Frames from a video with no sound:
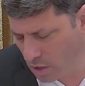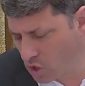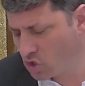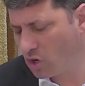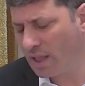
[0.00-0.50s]

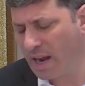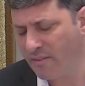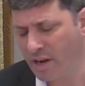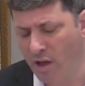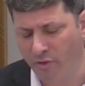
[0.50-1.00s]
So you're allowed to
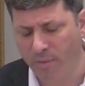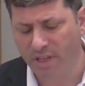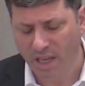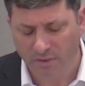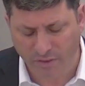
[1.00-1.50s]
have an offer from it,
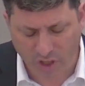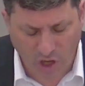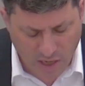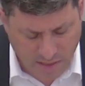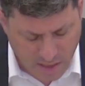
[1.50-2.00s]
even if the
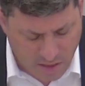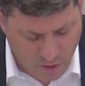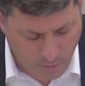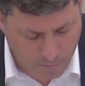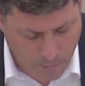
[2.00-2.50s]
guy sees you.